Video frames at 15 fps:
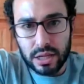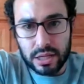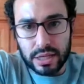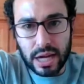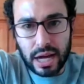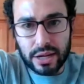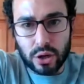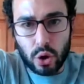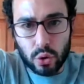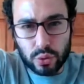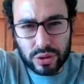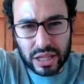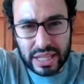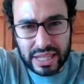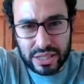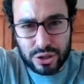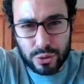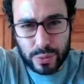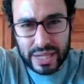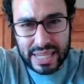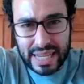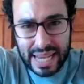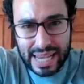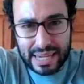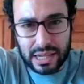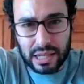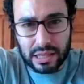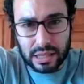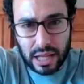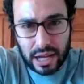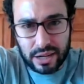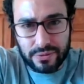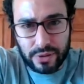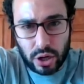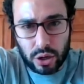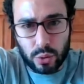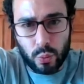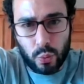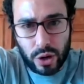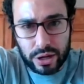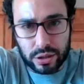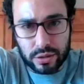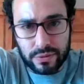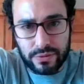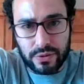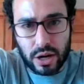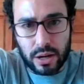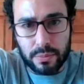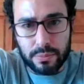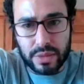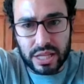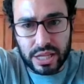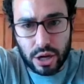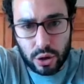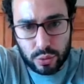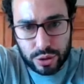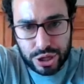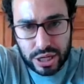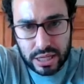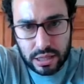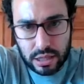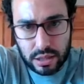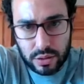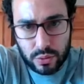not only do we get a lot of our water from the ocean